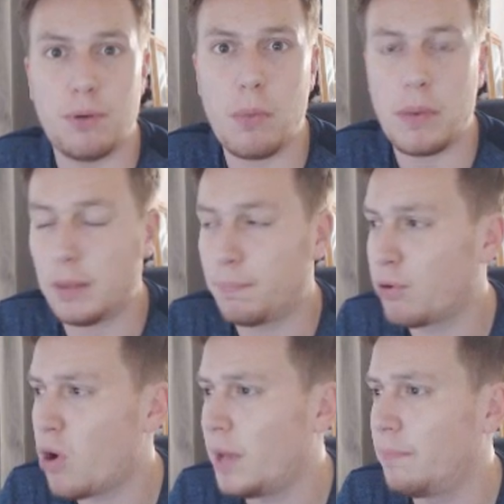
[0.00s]
in probably the
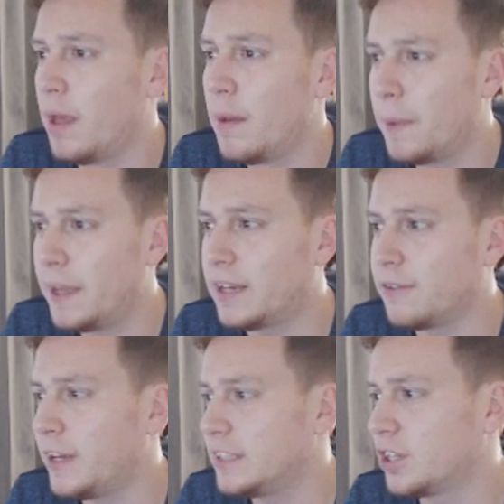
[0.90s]
prime peak
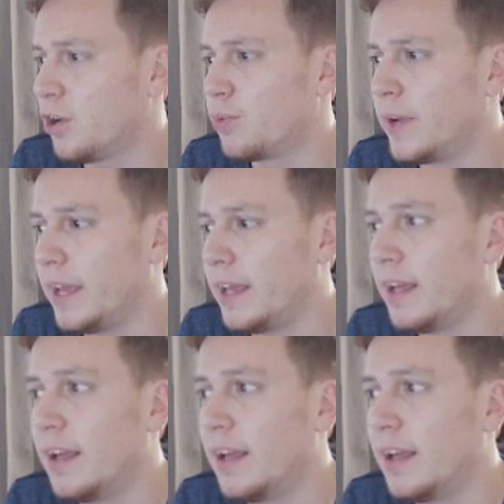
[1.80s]
of his career.